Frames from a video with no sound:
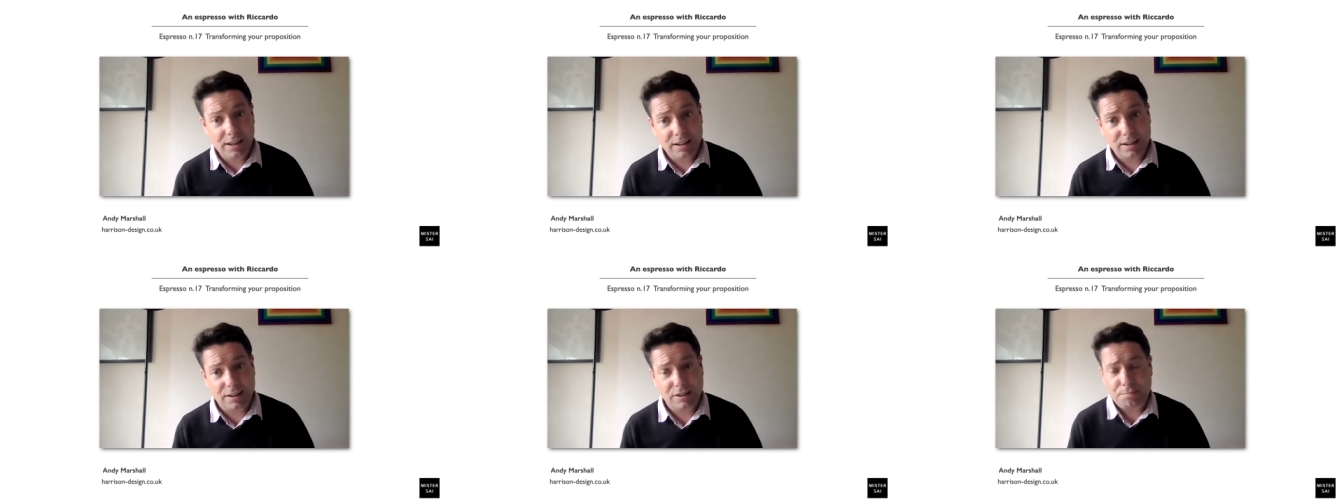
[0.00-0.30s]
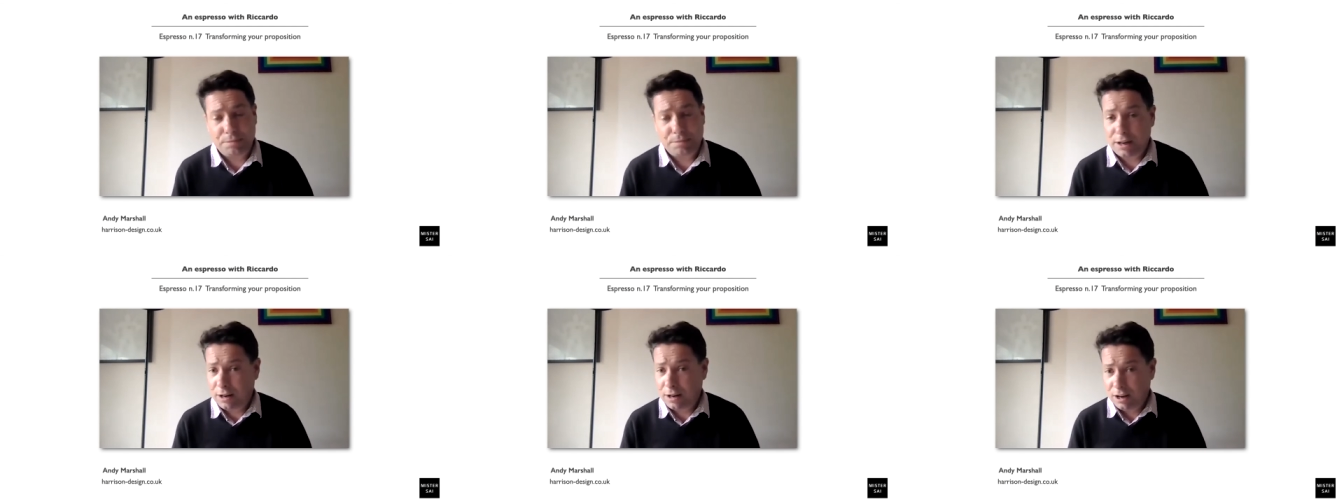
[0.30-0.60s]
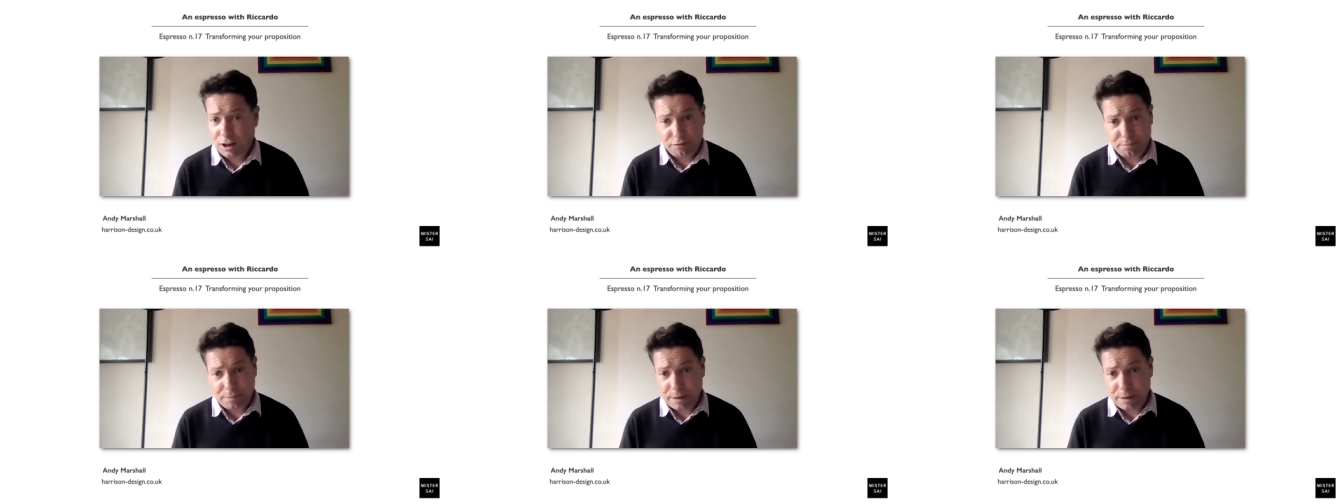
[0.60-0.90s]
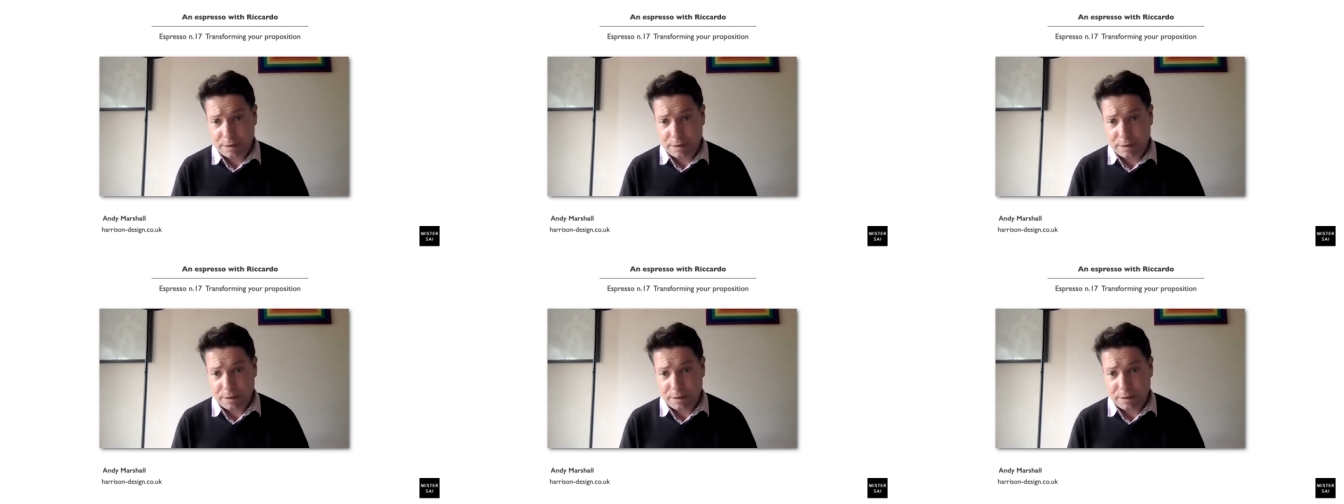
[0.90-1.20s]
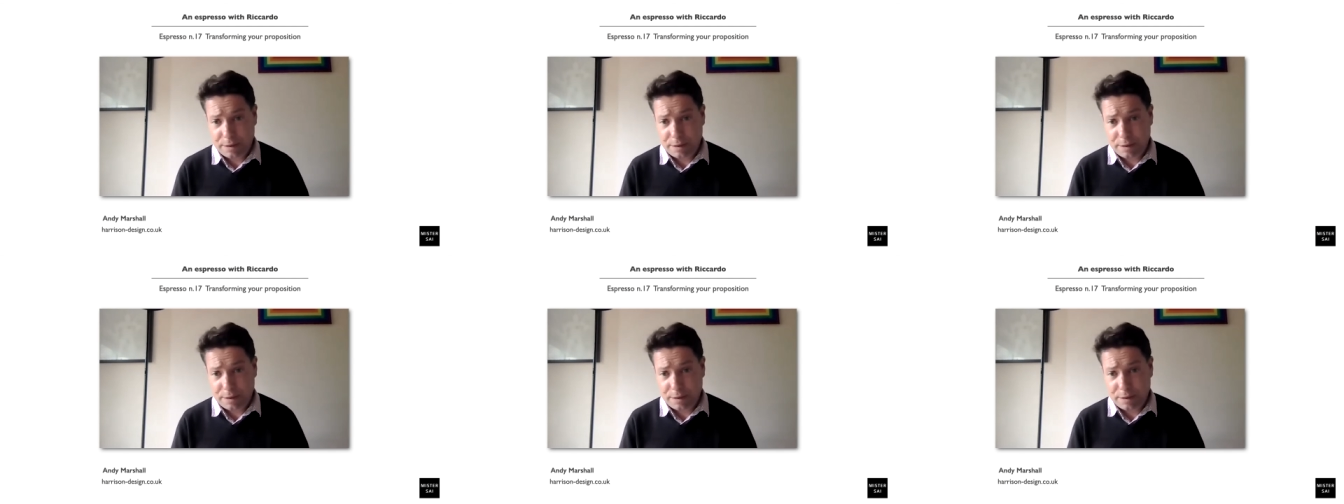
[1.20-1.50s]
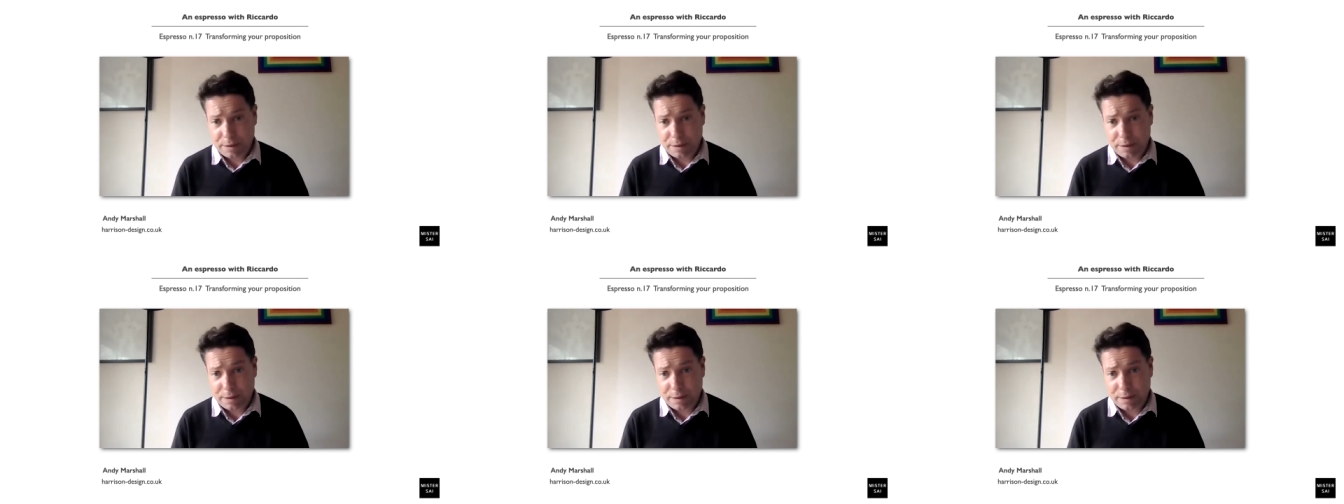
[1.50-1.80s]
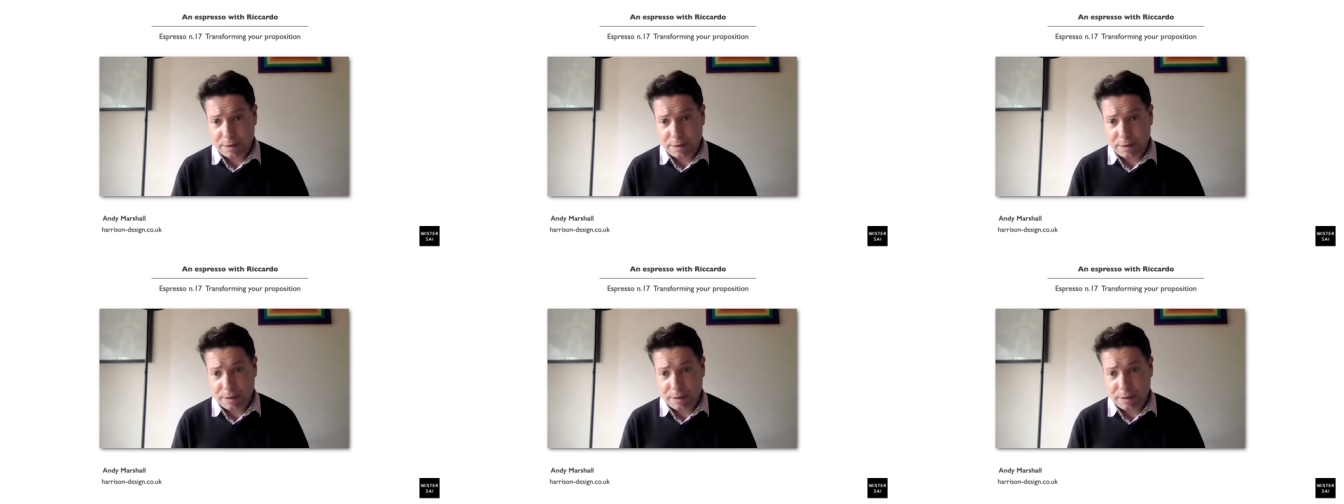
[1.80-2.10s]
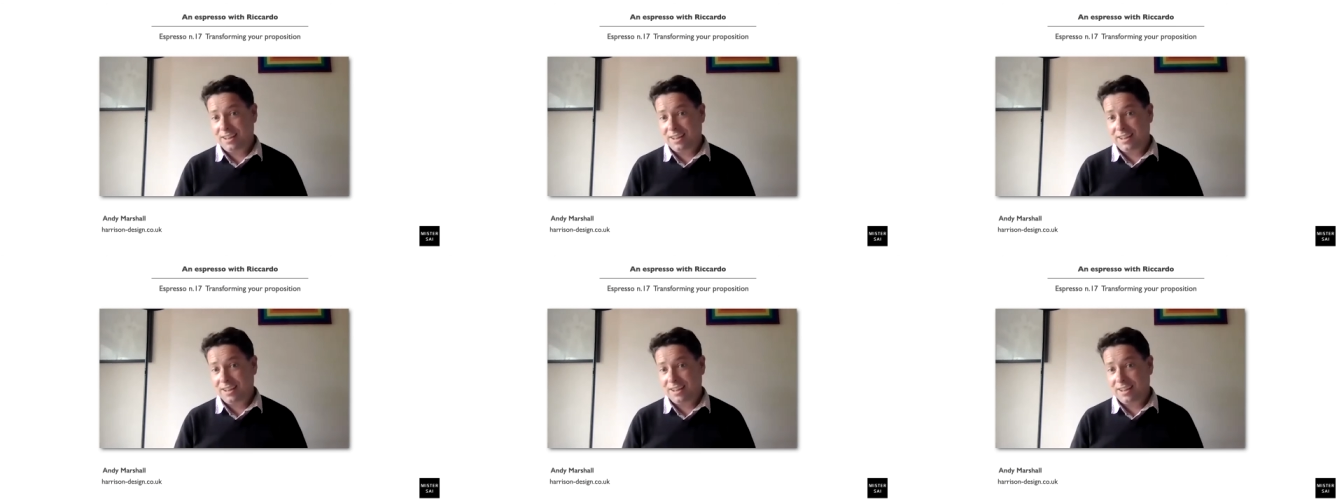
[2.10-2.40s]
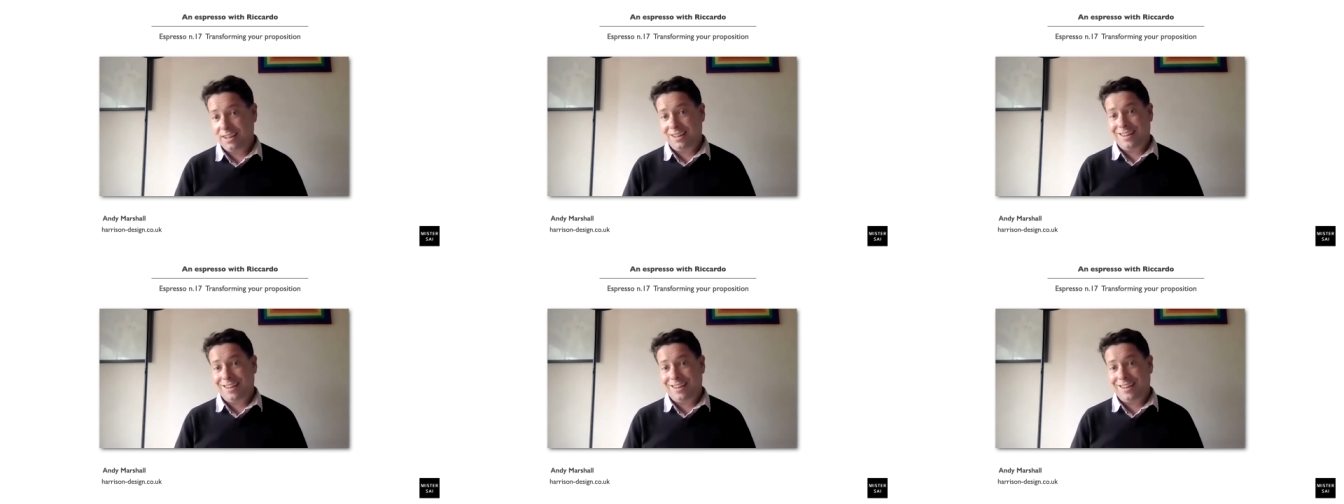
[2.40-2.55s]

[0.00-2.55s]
because a lot of people now are shopping locally